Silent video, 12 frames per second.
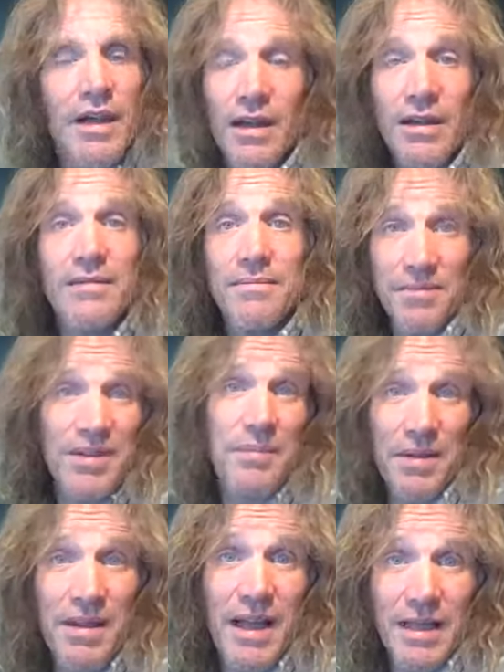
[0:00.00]
Uh,
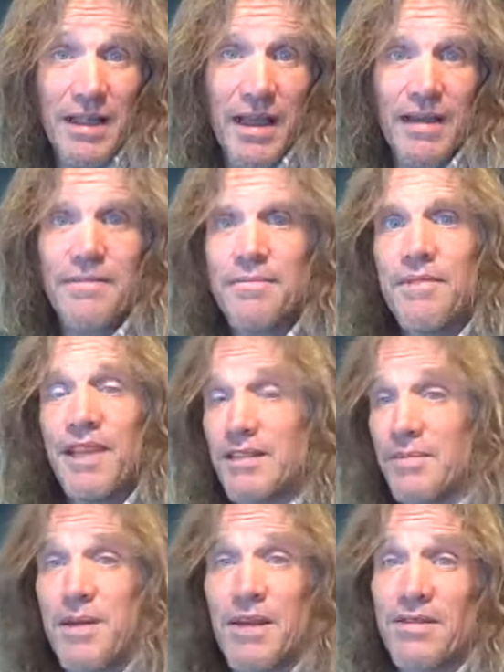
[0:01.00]
something like that. They
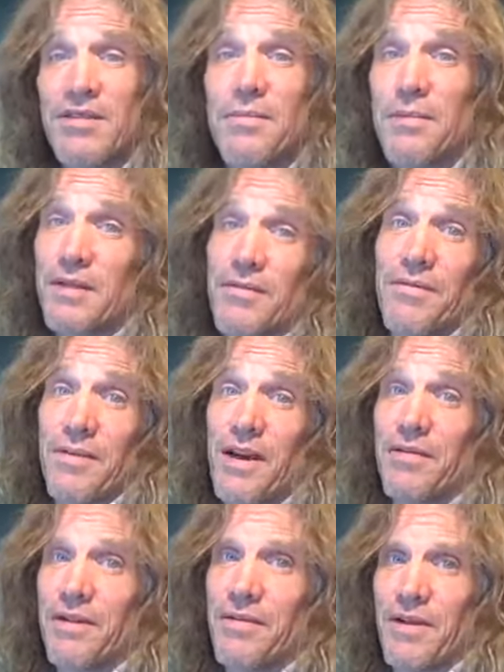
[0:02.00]
smell something very,